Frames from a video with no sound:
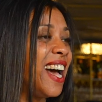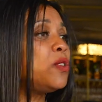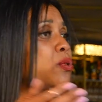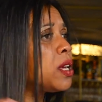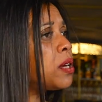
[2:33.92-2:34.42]
And
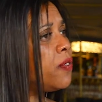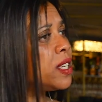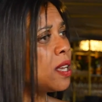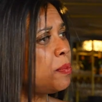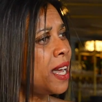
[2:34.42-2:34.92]
also giving
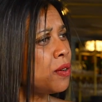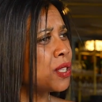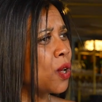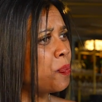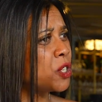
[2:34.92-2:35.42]
somebody else
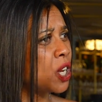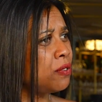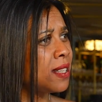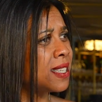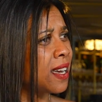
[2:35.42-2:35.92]
the
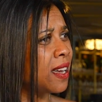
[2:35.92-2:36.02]
opportunity.